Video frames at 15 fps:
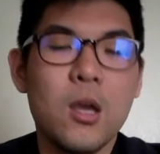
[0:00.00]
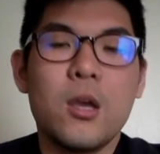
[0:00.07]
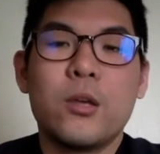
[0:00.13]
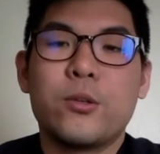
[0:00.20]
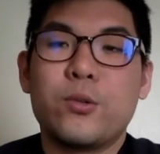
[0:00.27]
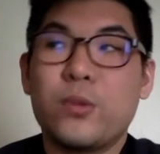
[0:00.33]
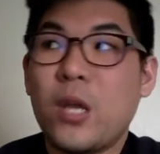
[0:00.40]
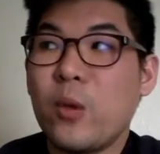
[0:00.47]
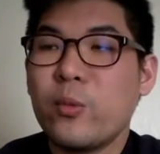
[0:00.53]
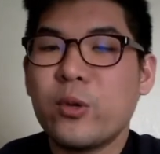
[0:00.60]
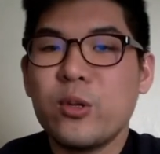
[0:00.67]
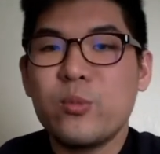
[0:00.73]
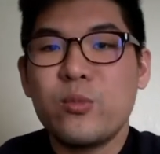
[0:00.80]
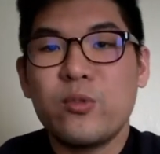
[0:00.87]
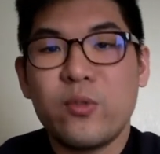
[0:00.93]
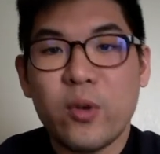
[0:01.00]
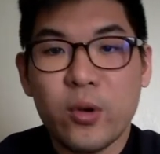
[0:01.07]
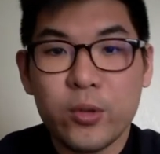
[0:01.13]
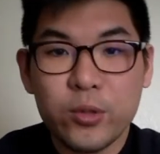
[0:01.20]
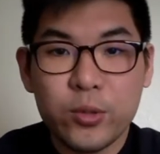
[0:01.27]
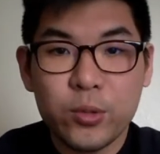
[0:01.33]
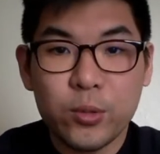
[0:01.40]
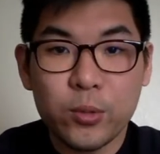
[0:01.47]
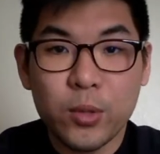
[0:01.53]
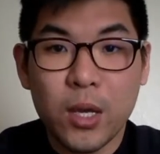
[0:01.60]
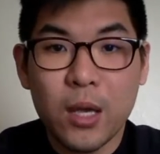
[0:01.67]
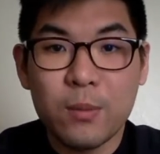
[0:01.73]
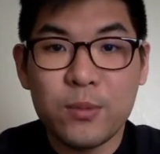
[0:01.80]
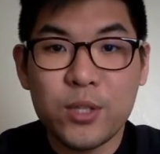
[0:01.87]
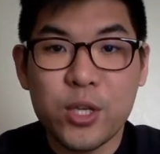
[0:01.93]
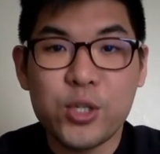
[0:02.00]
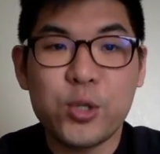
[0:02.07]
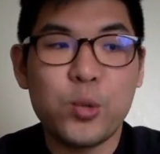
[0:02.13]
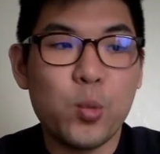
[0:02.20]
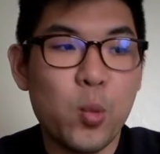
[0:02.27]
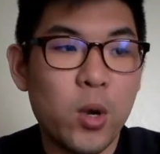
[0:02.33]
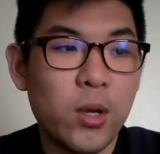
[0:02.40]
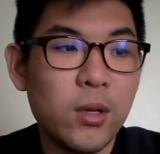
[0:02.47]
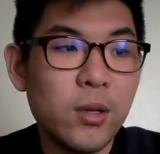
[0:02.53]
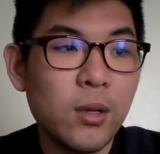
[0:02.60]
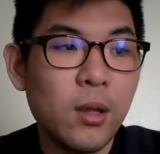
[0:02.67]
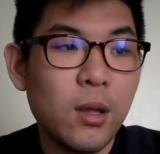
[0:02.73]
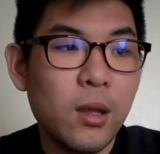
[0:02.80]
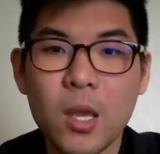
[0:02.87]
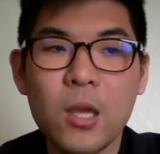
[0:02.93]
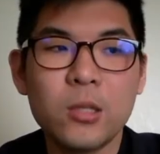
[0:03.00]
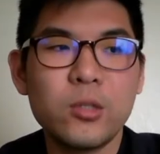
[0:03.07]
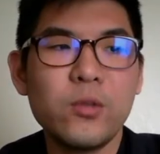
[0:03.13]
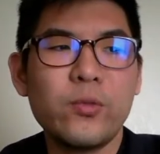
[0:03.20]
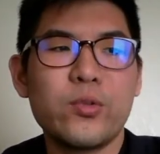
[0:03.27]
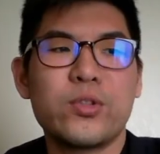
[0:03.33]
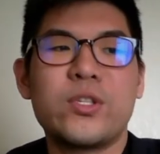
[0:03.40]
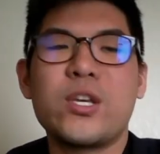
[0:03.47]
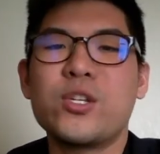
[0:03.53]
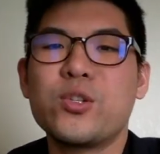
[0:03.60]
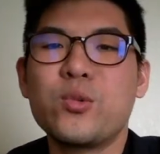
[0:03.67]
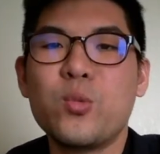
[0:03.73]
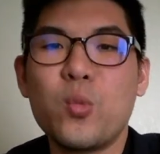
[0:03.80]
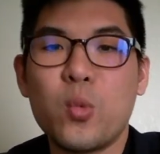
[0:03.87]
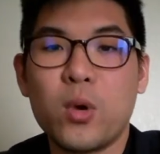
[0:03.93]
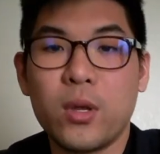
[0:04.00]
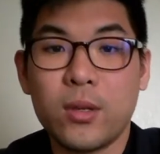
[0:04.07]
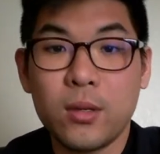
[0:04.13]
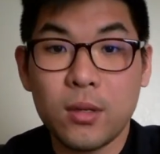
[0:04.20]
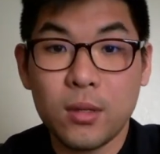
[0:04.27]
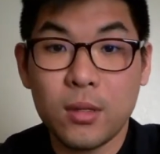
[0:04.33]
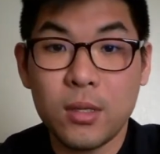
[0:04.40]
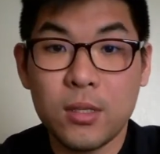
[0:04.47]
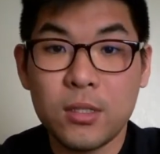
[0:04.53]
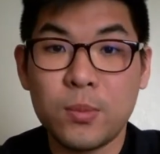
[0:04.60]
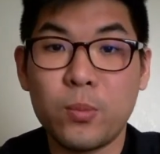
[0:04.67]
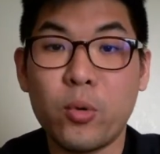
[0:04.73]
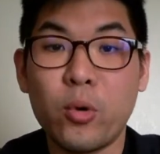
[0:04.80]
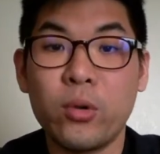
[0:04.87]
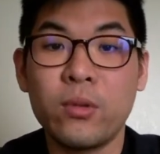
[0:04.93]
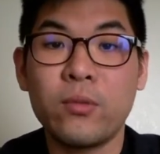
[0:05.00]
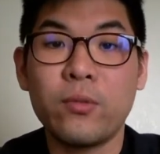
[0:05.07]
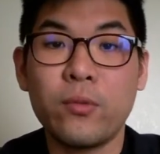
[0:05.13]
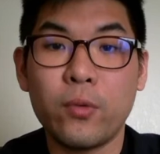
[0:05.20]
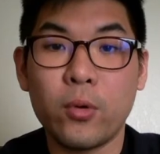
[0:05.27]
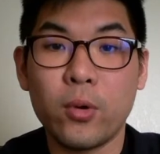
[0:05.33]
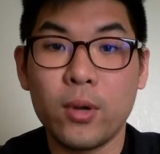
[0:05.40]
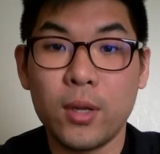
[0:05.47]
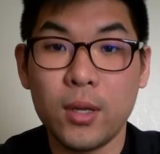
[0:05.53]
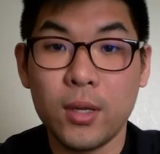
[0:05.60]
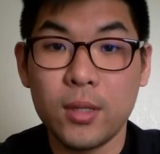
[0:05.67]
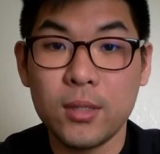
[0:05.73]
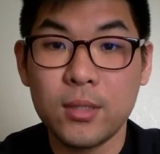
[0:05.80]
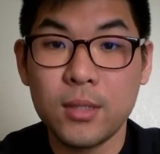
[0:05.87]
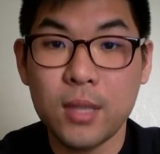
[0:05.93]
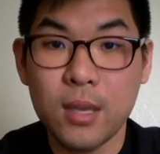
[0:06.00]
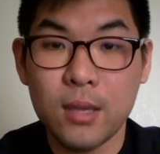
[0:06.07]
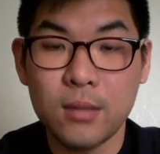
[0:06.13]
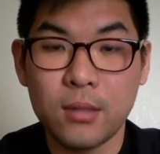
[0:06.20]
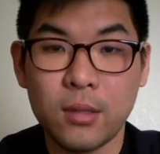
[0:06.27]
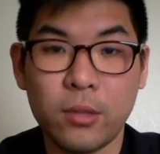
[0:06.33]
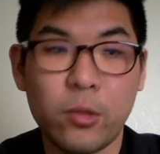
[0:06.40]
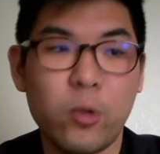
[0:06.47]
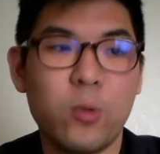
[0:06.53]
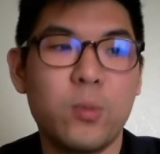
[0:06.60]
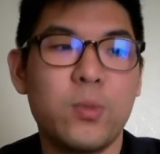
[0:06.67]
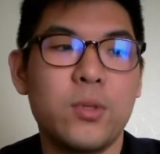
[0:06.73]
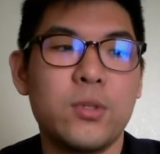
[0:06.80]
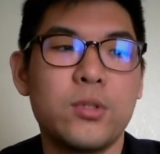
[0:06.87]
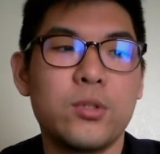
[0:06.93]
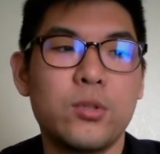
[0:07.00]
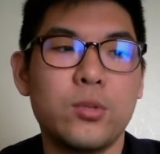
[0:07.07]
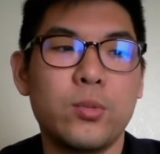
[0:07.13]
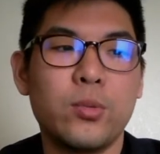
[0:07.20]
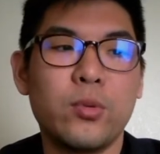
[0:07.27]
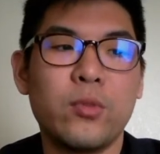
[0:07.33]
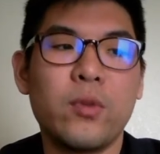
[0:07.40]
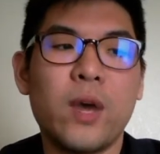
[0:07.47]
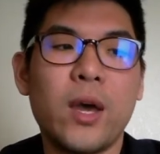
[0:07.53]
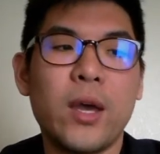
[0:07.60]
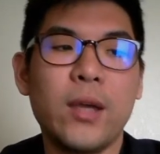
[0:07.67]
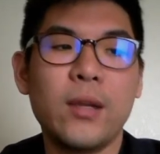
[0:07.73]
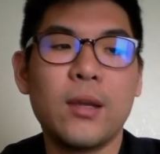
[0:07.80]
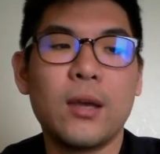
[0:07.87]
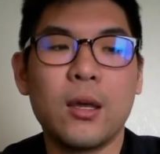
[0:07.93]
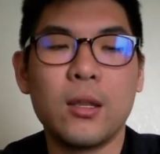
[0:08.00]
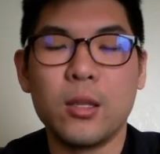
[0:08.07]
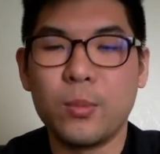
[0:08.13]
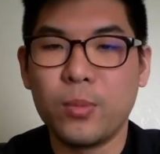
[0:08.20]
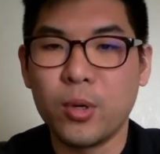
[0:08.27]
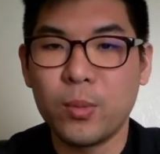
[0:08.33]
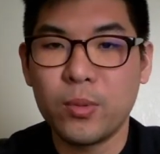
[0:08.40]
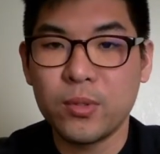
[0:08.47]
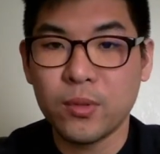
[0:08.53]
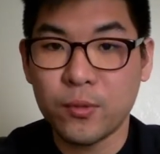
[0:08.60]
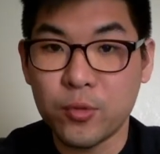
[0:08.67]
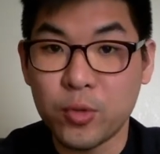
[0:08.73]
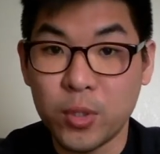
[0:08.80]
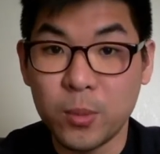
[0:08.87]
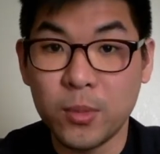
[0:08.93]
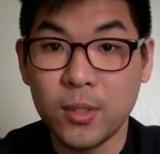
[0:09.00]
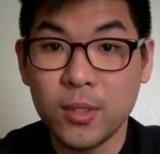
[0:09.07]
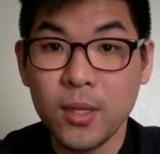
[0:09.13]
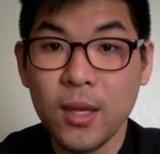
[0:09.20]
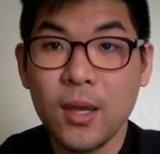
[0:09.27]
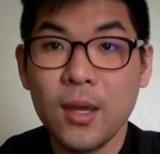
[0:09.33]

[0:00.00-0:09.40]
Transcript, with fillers: So now we're going to move on to um, session one. So for session one, it is important for us as a therapist to provide on um, the purpose of treatment